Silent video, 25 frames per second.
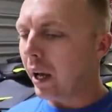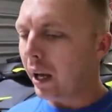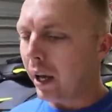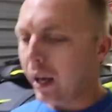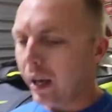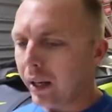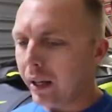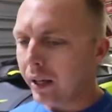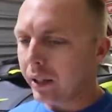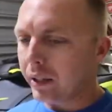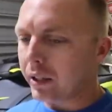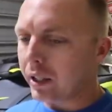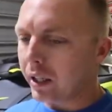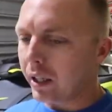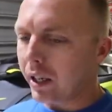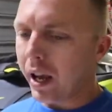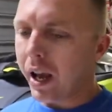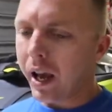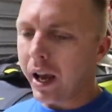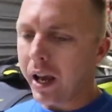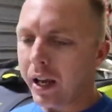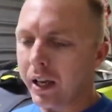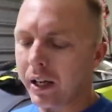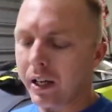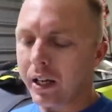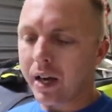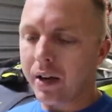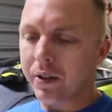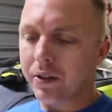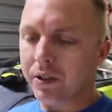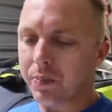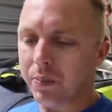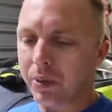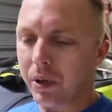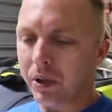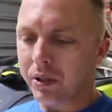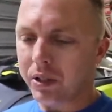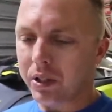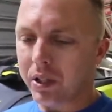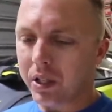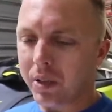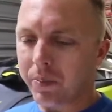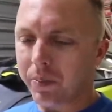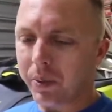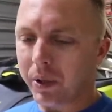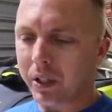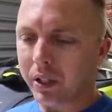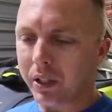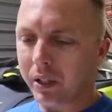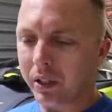And then today I was posting
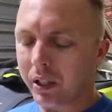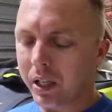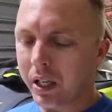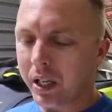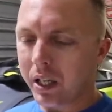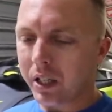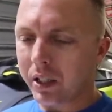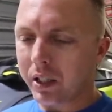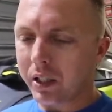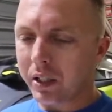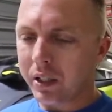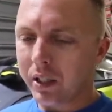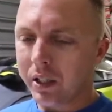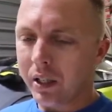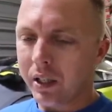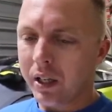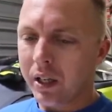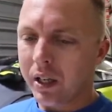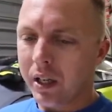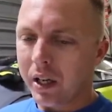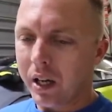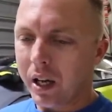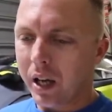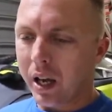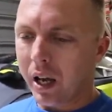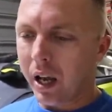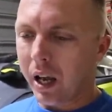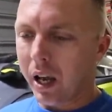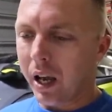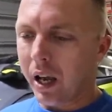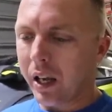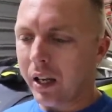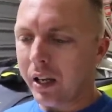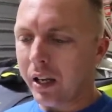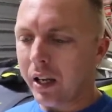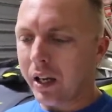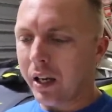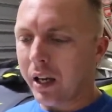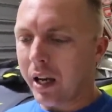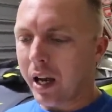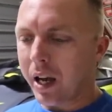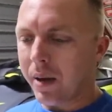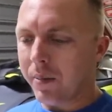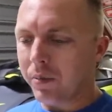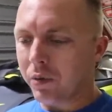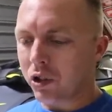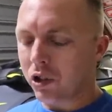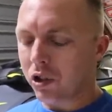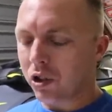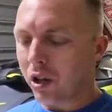up on the link, and then
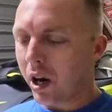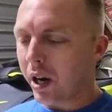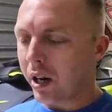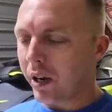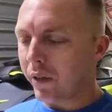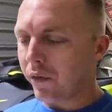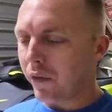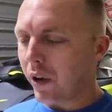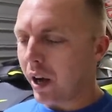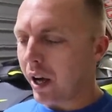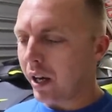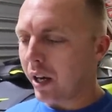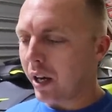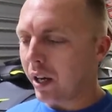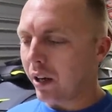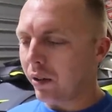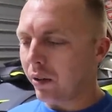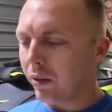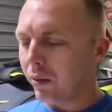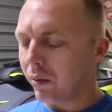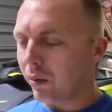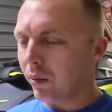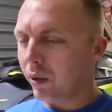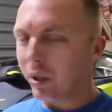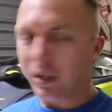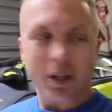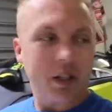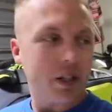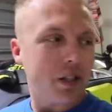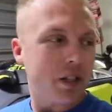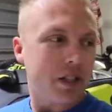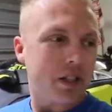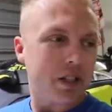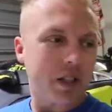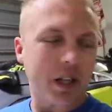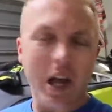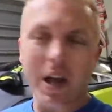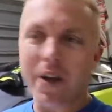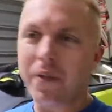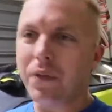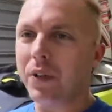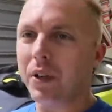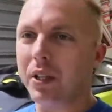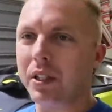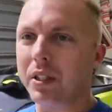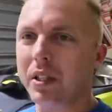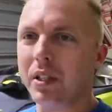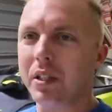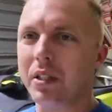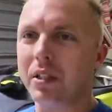I'm trying to find out where this life
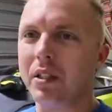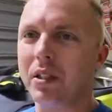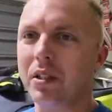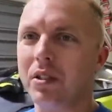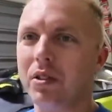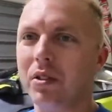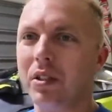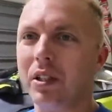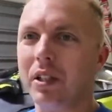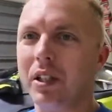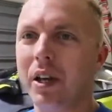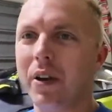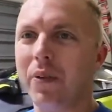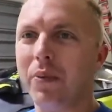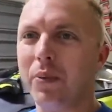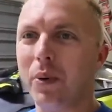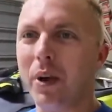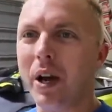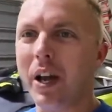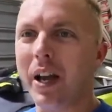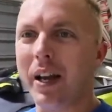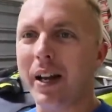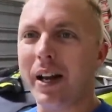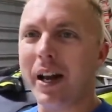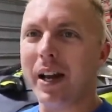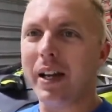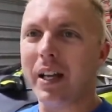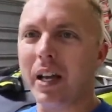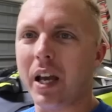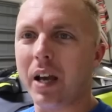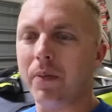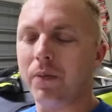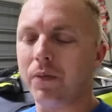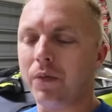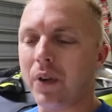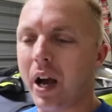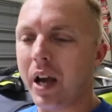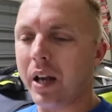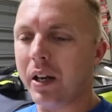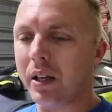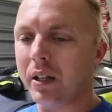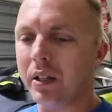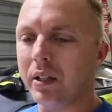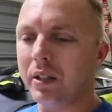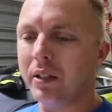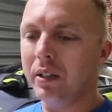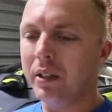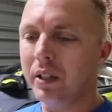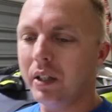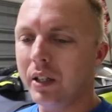vest is to do the giveaway, and I can't find
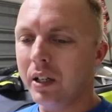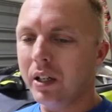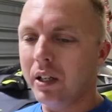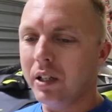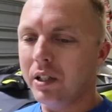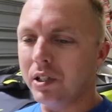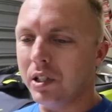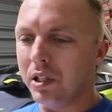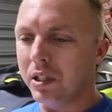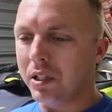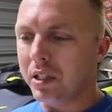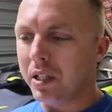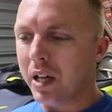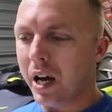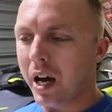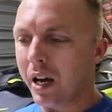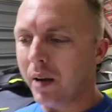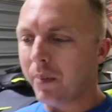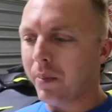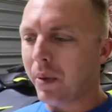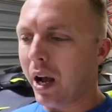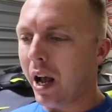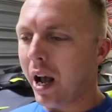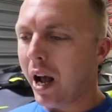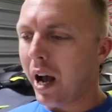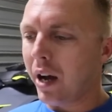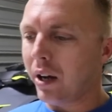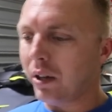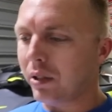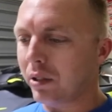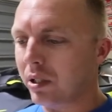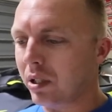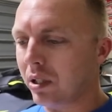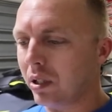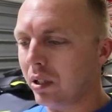it. So it's not at my house.